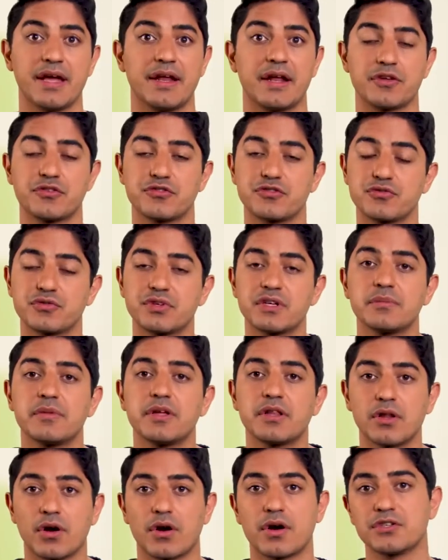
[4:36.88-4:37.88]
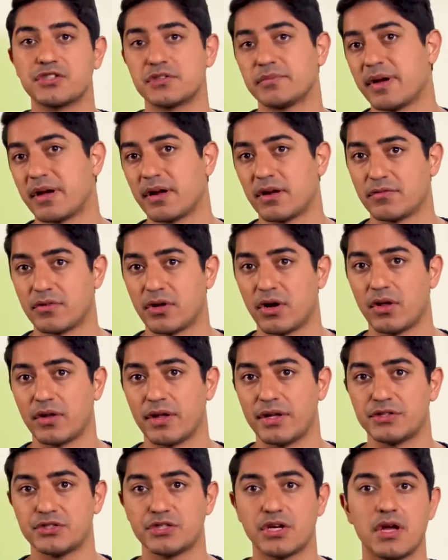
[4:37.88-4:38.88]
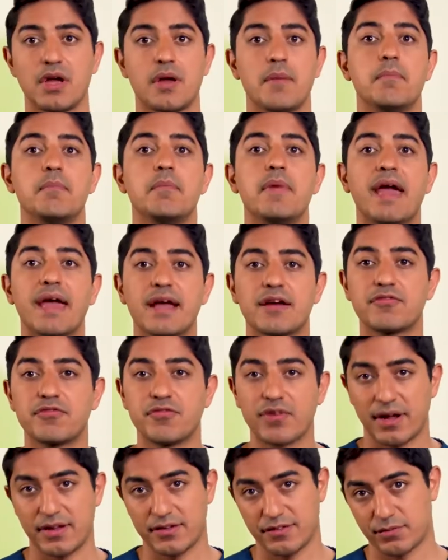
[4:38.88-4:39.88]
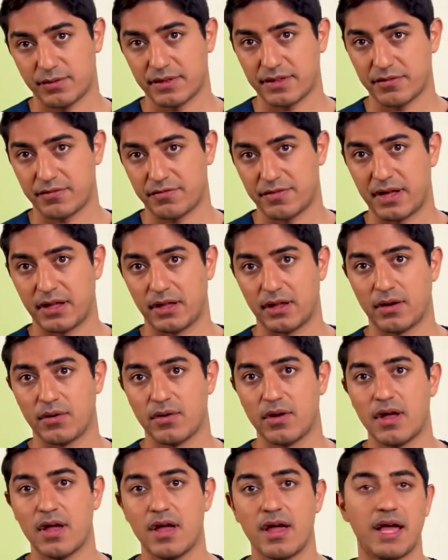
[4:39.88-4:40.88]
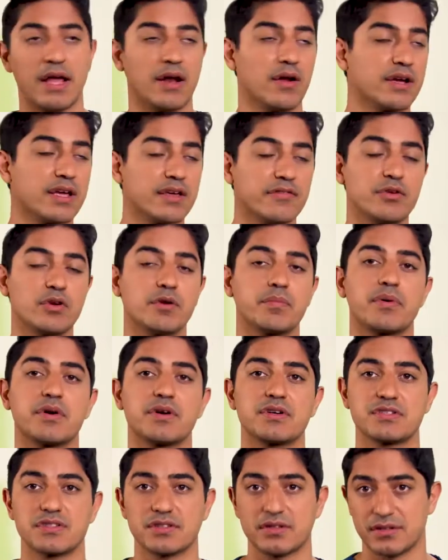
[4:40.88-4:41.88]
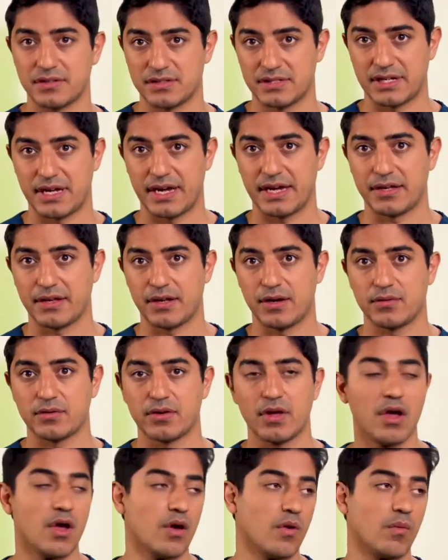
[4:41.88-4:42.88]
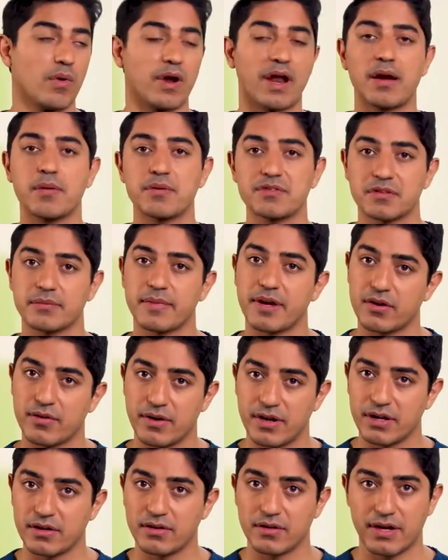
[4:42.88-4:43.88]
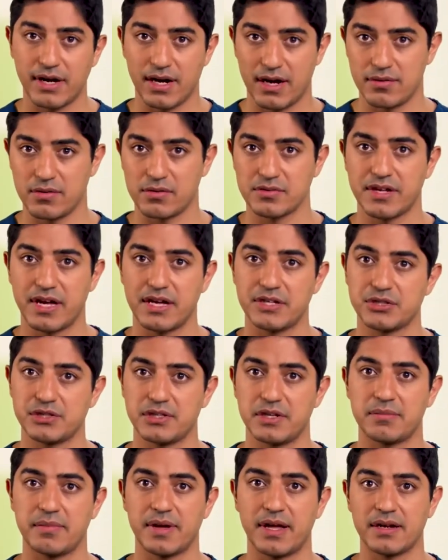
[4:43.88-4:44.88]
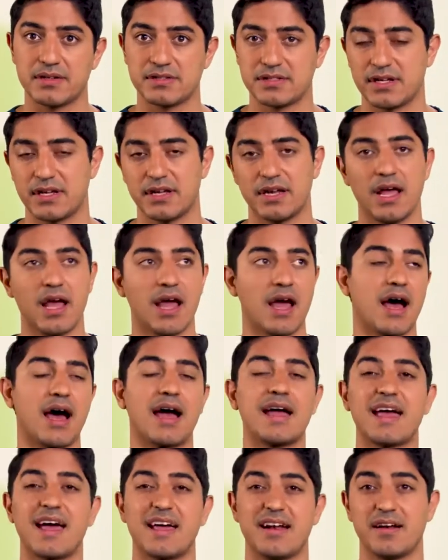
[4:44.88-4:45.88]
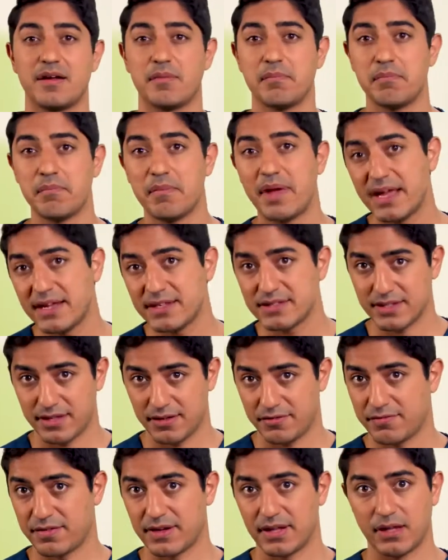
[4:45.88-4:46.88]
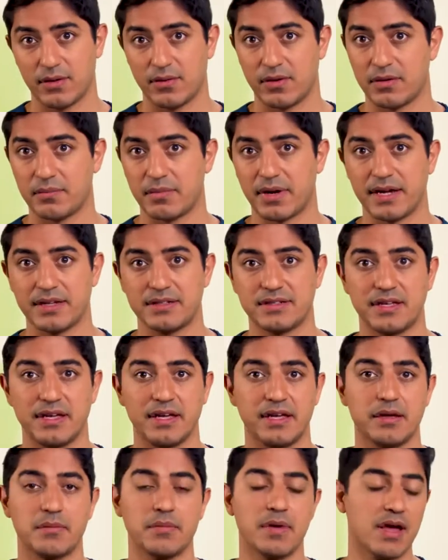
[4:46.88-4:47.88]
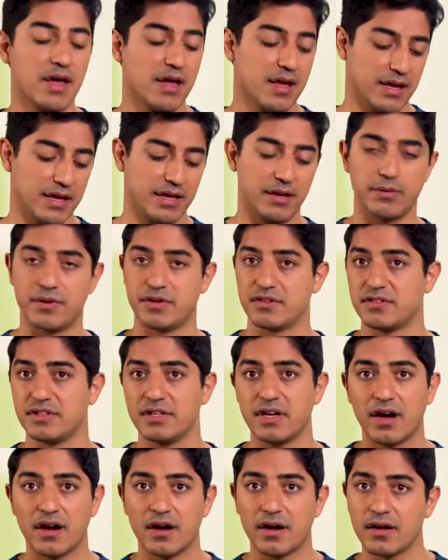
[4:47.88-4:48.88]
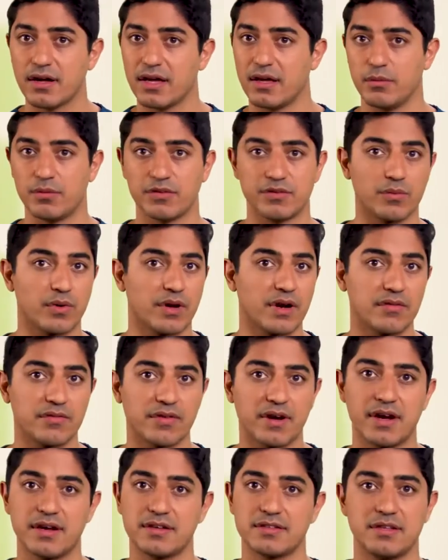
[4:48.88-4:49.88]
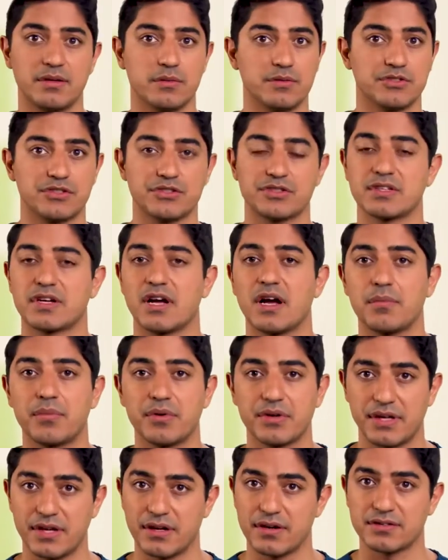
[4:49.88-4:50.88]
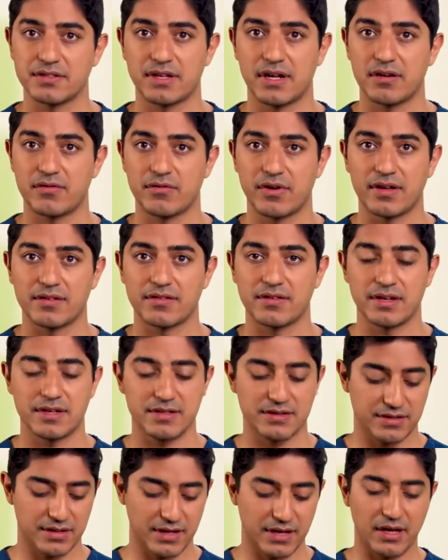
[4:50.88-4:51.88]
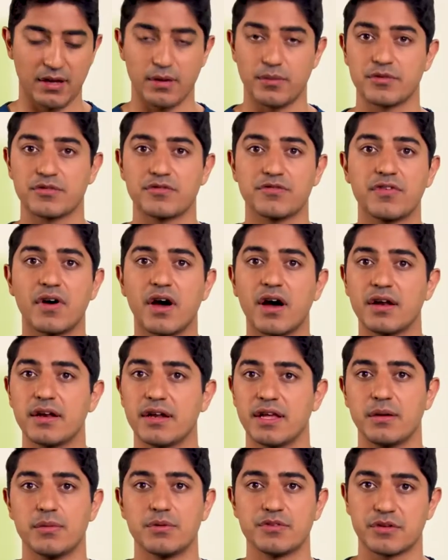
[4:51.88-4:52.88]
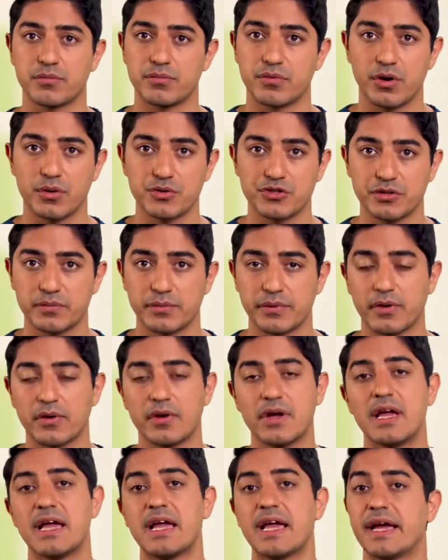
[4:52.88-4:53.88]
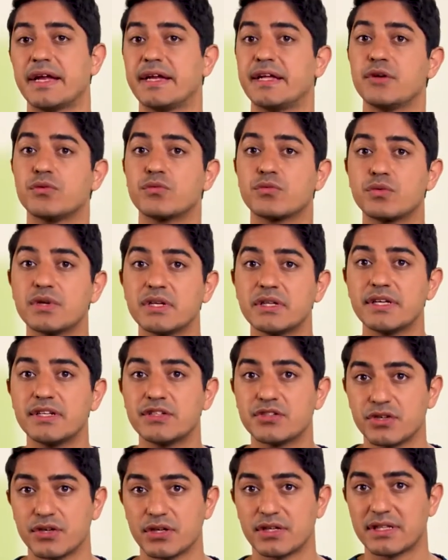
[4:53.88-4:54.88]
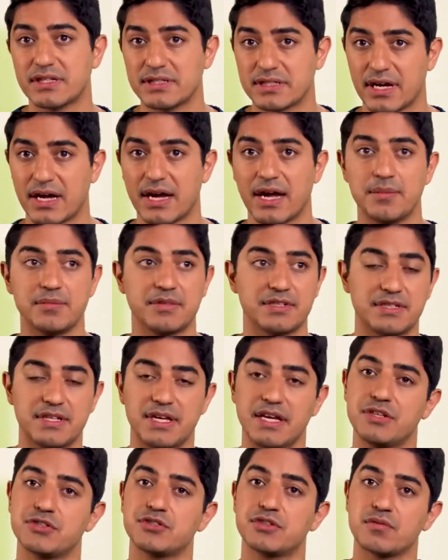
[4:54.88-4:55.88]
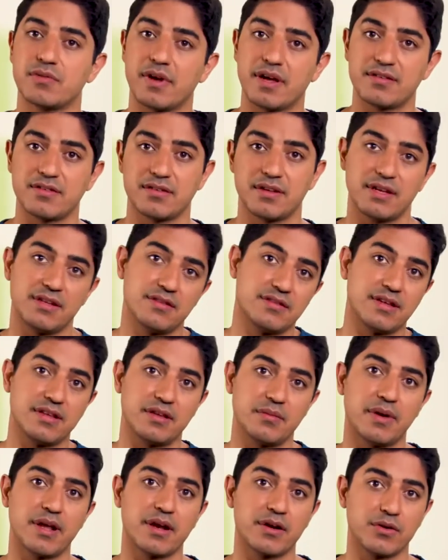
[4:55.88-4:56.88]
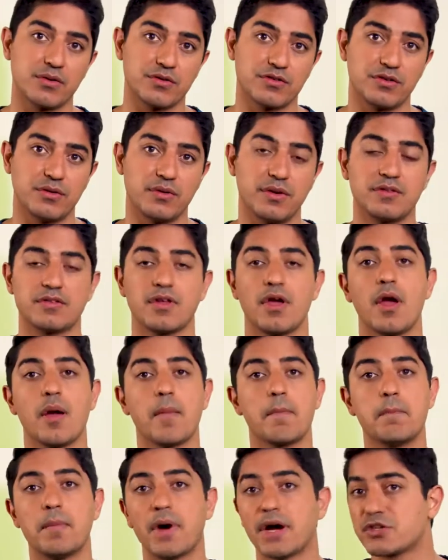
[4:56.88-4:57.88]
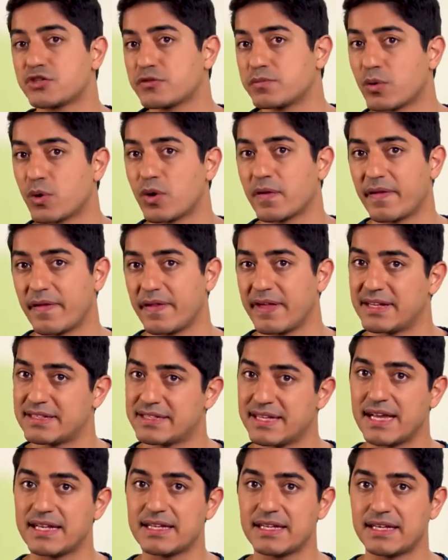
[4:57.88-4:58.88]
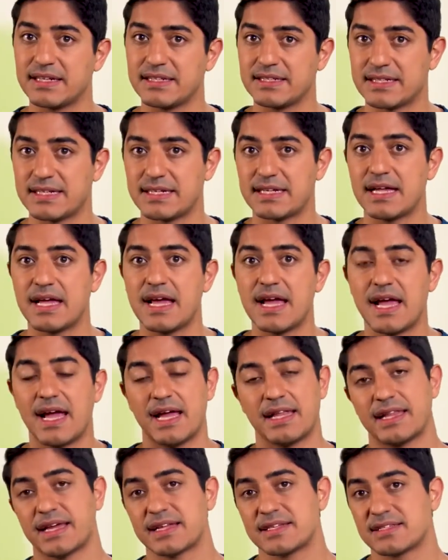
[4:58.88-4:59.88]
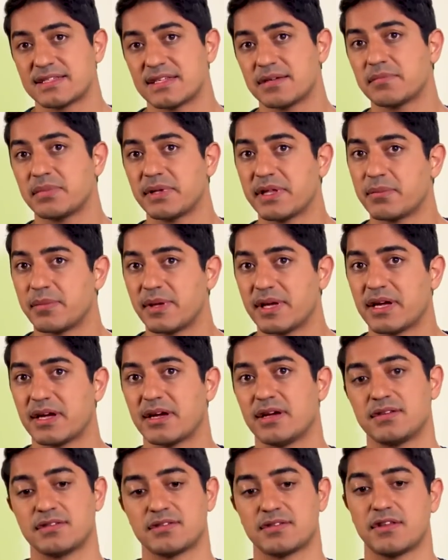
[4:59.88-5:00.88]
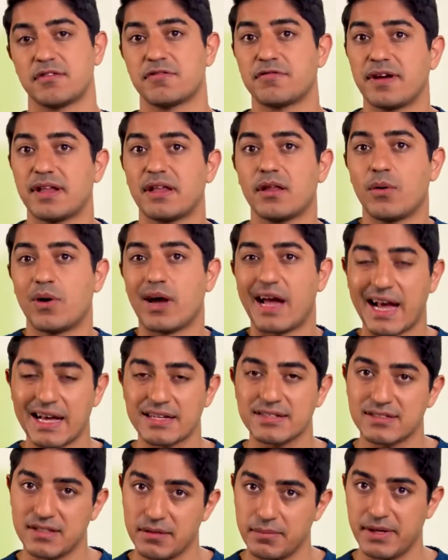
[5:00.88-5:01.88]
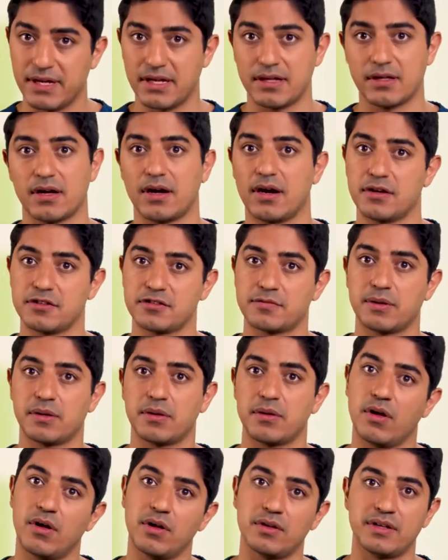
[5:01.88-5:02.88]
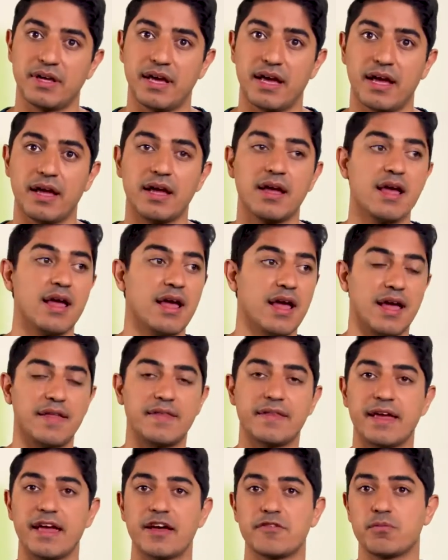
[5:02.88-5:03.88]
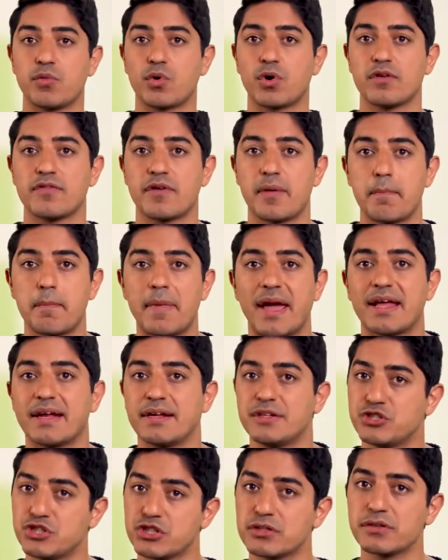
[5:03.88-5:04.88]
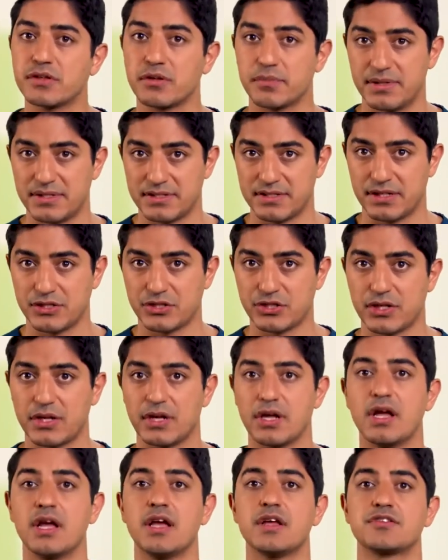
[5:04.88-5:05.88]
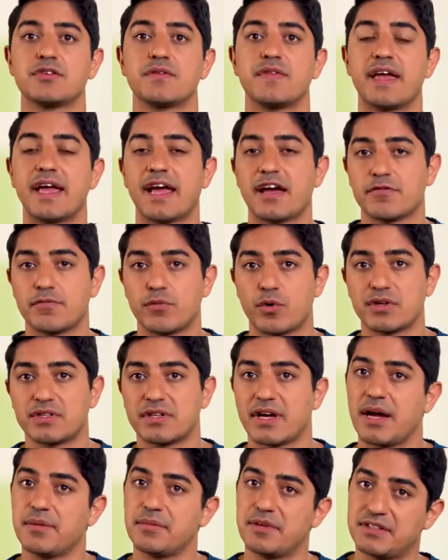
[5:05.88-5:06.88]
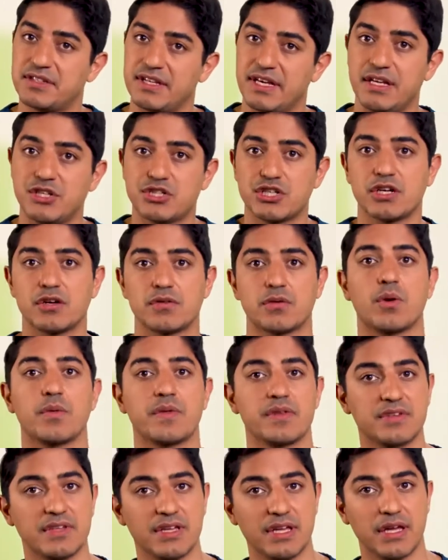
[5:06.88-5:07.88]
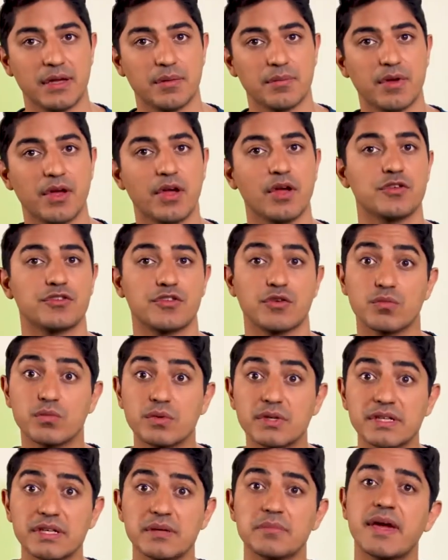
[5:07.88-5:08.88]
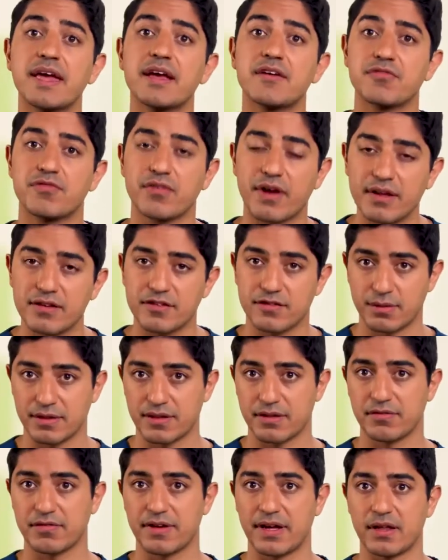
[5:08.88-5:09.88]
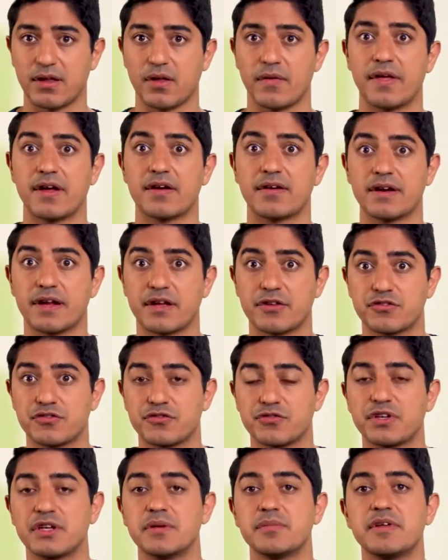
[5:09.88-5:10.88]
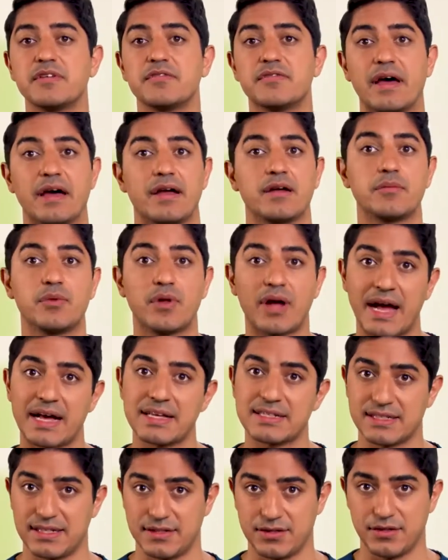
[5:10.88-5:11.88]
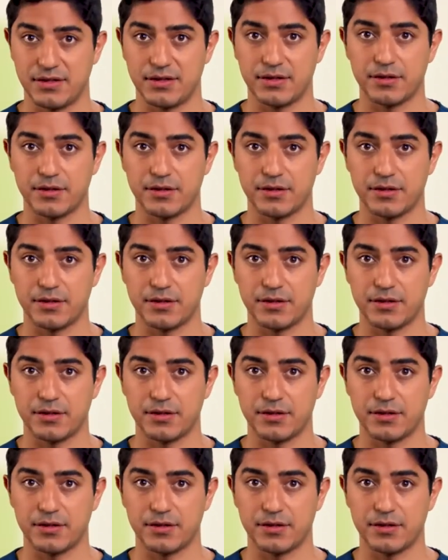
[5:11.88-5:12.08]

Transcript: an extremely large amount of knowledge. Make friends with the fellow. And I'll give you a personal side note. When I was on my critical care rotation in medicine, I had an amazing fellow on my team. He was young, he was one of us, he was just a couple years out of residency, he was fun, he was approachable, and he really took the time to teach the residents and the medical students much more than the attending did, and that's simply because the fellow has to be hospital all day, and they have more of a managerial position, so they have more time to teach and grow the team. So really make friends with the fellow. They are an extremely valuable asset to